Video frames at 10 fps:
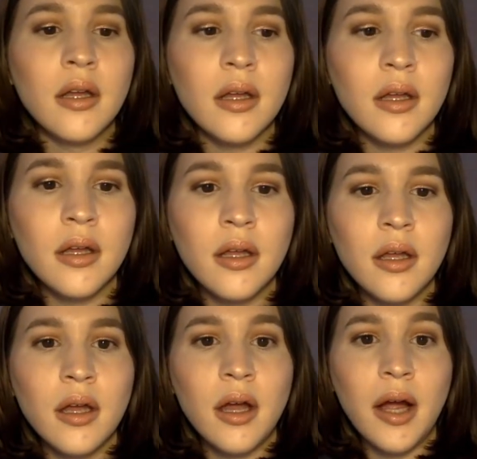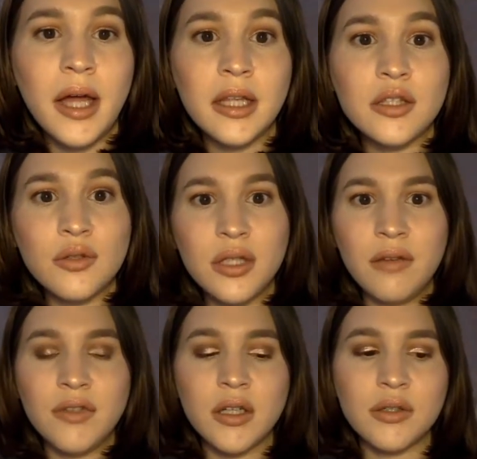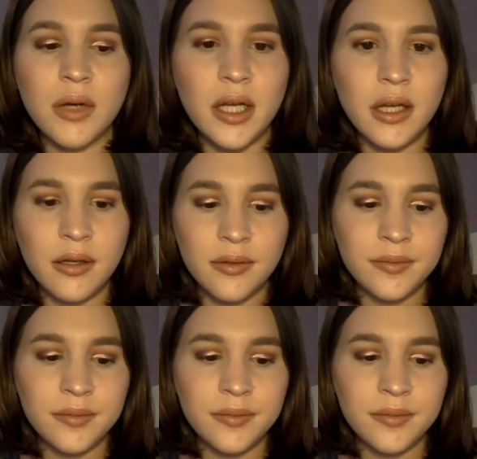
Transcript: All right, let's go see if dinner's ready.